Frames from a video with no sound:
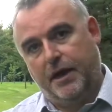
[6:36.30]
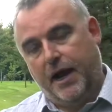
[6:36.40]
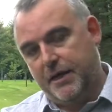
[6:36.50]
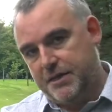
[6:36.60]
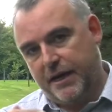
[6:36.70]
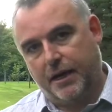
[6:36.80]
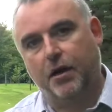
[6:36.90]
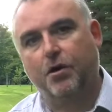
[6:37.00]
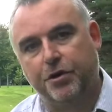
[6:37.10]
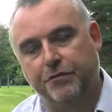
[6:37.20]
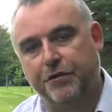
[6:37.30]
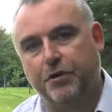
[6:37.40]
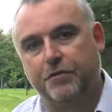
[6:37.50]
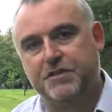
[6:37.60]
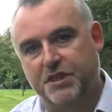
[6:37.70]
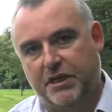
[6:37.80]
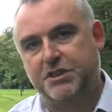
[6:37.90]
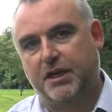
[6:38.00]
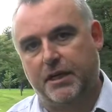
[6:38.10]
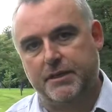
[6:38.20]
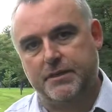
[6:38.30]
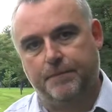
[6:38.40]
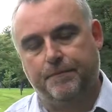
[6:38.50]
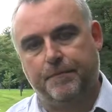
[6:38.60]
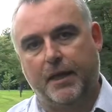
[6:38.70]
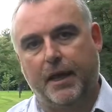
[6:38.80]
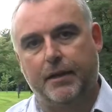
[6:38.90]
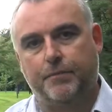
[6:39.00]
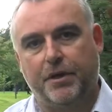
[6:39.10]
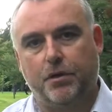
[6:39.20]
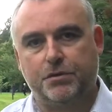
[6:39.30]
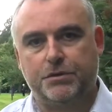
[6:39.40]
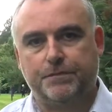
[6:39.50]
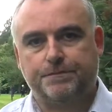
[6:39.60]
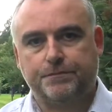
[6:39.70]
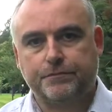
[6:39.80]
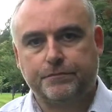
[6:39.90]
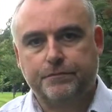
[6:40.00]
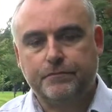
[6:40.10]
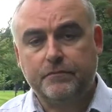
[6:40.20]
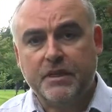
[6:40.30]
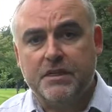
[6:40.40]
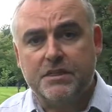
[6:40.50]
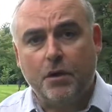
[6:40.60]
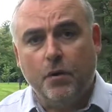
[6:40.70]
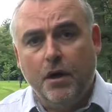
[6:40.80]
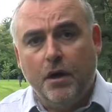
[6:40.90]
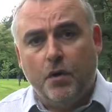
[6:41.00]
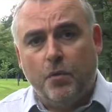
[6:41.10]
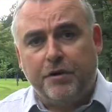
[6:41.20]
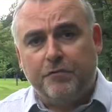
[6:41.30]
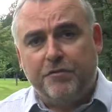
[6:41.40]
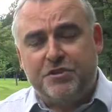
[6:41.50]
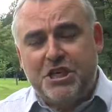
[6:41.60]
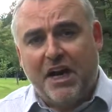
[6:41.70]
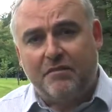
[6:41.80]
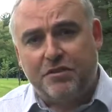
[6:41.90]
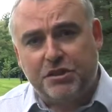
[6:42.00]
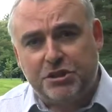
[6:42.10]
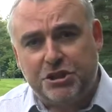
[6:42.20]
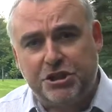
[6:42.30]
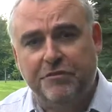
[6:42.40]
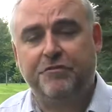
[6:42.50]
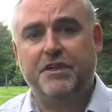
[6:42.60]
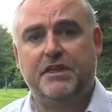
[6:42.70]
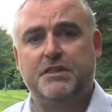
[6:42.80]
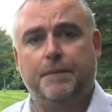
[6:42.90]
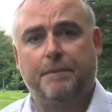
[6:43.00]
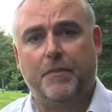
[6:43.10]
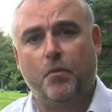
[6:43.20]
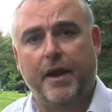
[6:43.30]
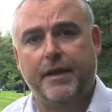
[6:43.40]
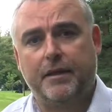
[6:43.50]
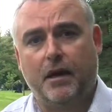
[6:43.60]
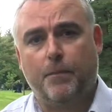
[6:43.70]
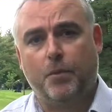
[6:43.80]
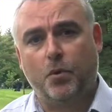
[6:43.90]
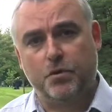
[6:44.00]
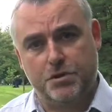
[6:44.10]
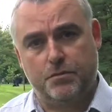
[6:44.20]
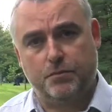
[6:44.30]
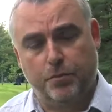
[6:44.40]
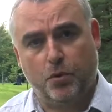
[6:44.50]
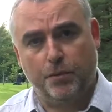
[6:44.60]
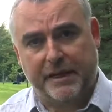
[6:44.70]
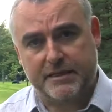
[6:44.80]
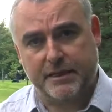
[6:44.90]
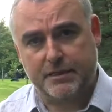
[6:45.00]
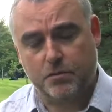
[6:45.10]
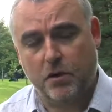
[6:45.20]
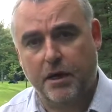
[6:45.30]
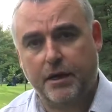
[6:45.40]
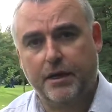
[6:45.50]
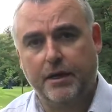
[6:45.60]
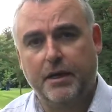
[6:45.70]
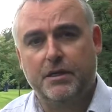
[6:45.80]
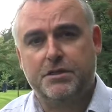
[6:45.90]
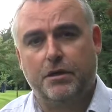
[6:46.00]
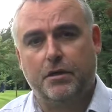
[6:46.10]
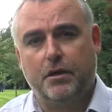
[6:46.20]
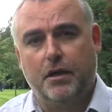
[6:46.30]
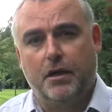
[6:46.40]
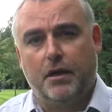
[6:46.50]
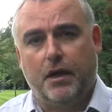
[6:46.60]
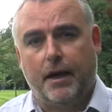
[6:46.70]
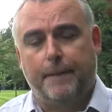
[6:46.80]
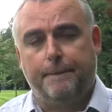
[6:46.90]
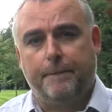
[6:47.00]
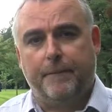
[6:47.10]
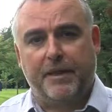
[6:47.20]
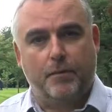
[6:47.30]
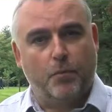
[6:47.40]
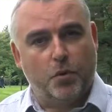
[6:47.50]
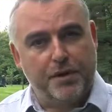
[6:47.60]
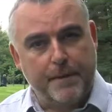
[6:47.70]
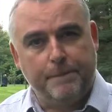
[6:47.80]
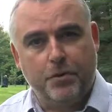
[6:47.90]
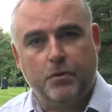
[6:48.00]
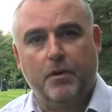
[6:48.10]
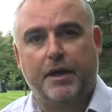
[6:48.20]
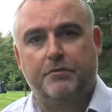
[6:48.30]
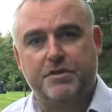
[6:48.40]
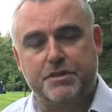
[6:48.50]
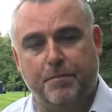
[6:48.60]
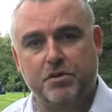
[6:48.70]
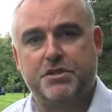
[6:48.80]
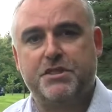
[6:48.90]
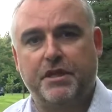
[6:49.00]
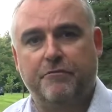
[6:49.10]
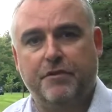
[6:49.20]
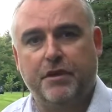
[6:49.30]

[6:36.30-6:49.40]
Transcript: and taking a longer view of six years and beyond. So we, have kind of shifted the way that our boards, board meetings work to um, make them more nimble and responsive